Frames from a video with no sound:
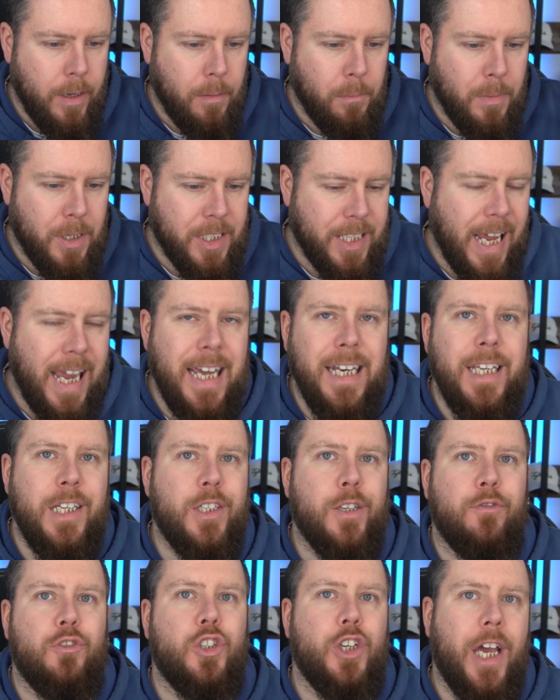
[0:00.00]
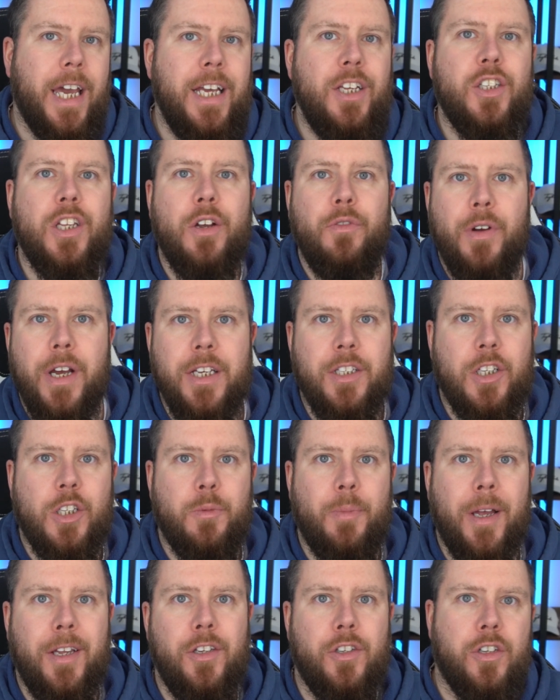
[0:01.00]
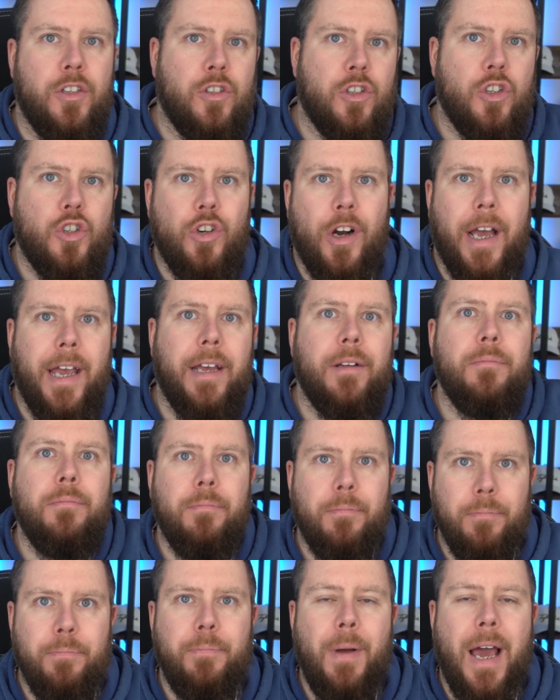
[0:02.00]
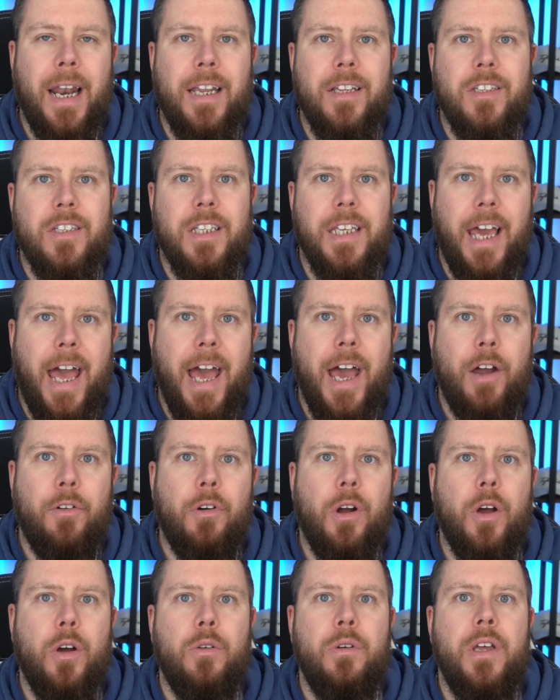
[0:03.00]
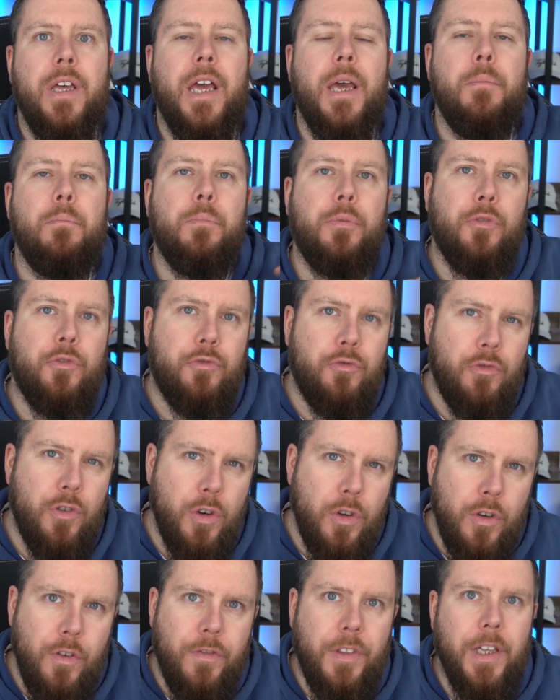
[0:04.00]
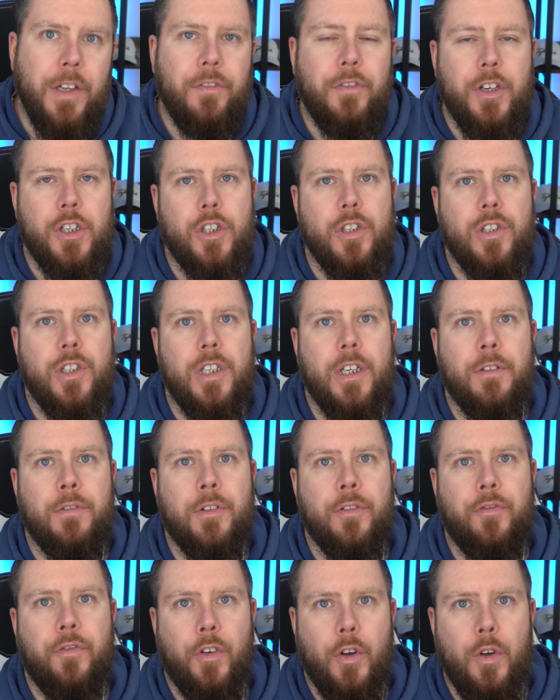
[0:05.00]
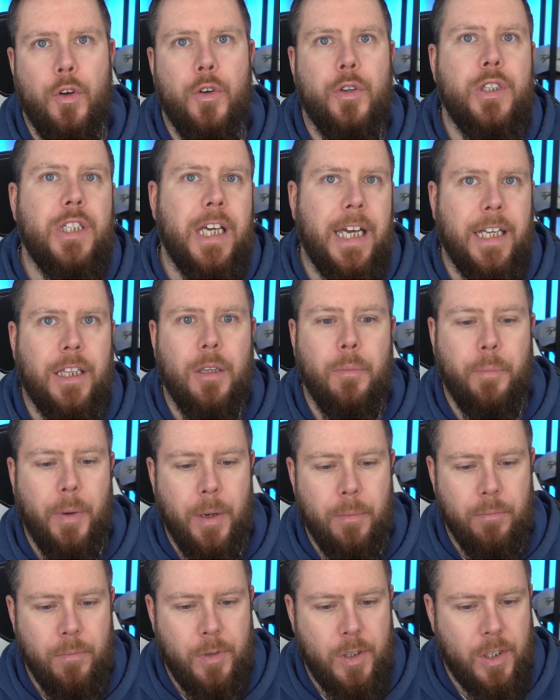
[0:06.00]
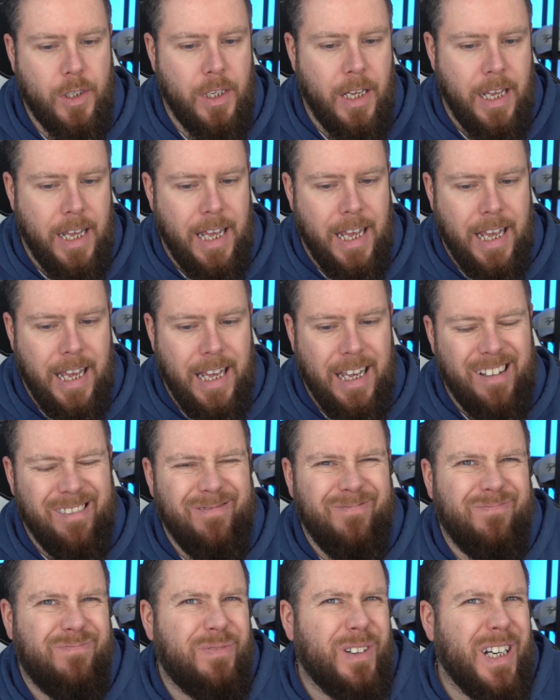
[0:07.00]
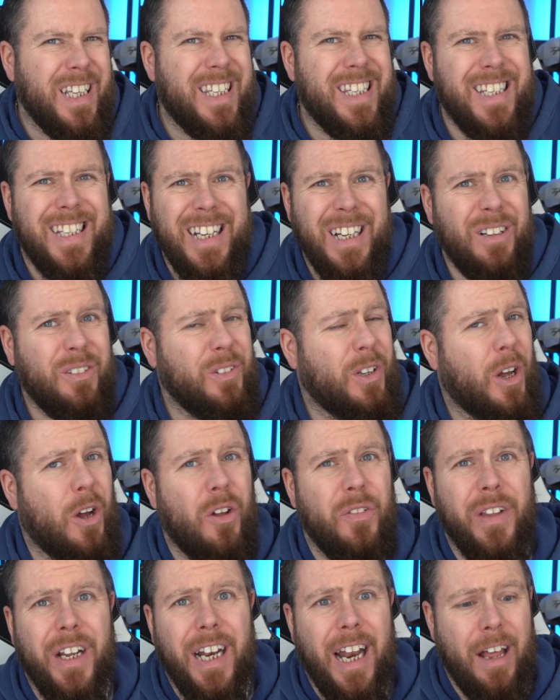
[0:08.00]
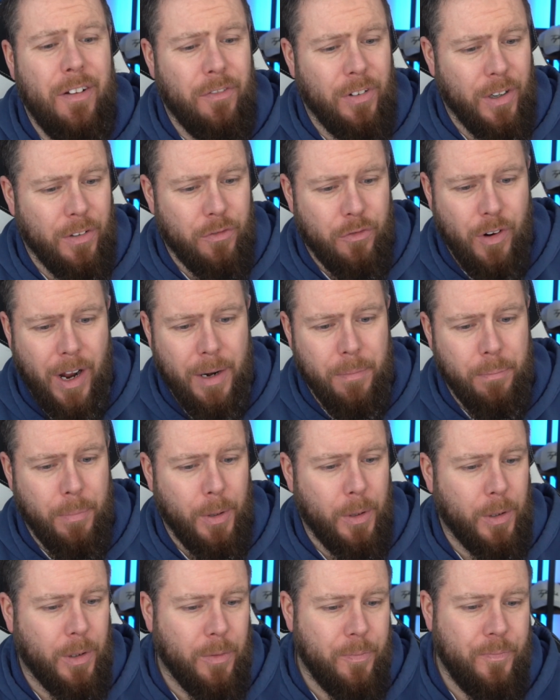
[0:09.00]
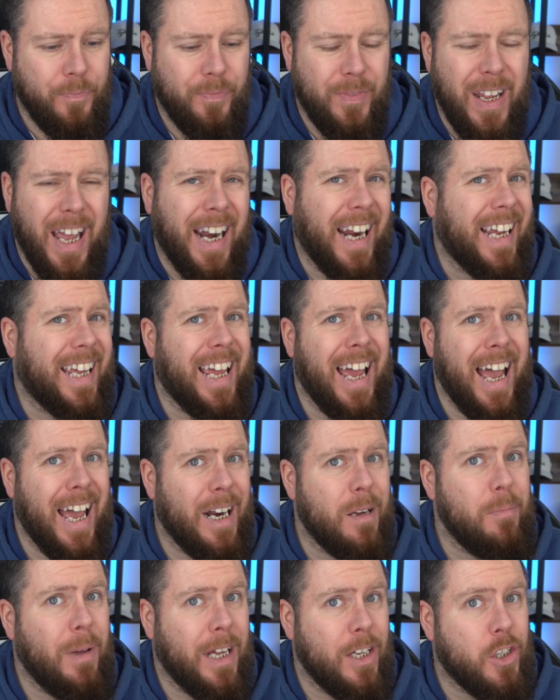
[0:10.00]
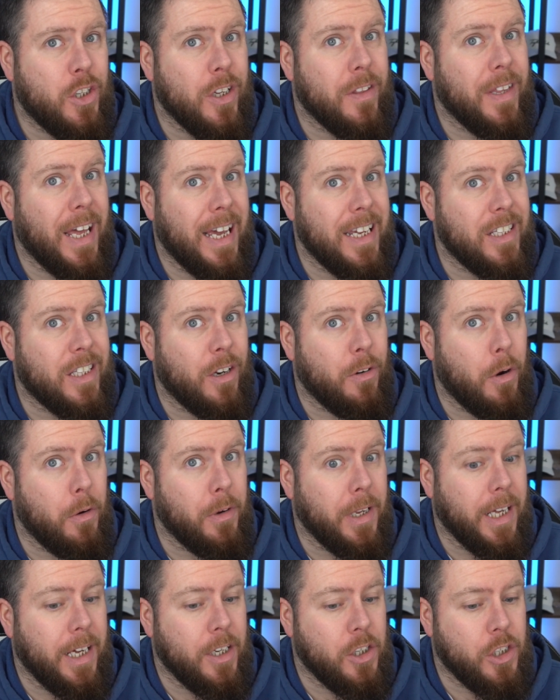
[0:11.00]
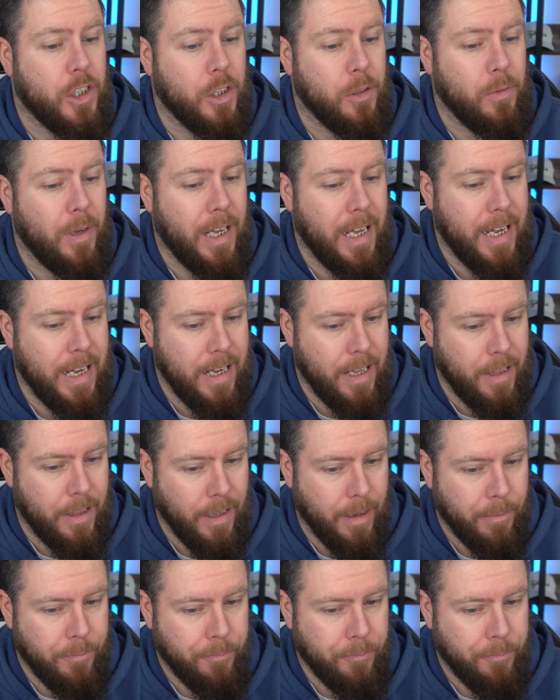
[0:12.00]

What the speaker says: Mercedes have changed their rear suspension to try and balance the aero, improve the efficiency of the floor, take the bumps, but it's still not on the level of Red Bull, and I can't imagine that is their only issue either.